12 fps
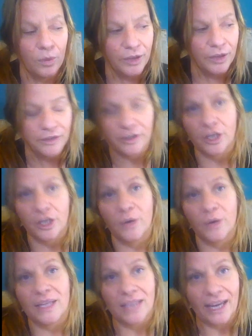where you can
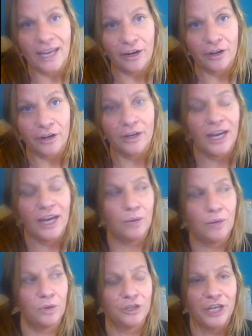go in later
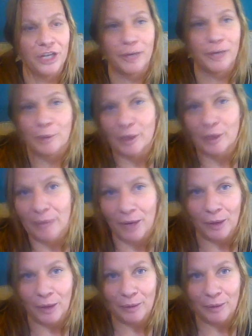and we'll share more
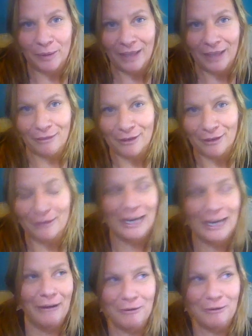about what we went through
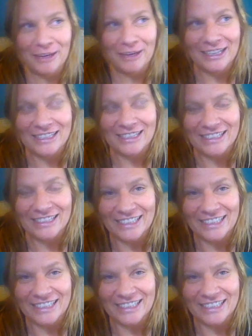and how it was,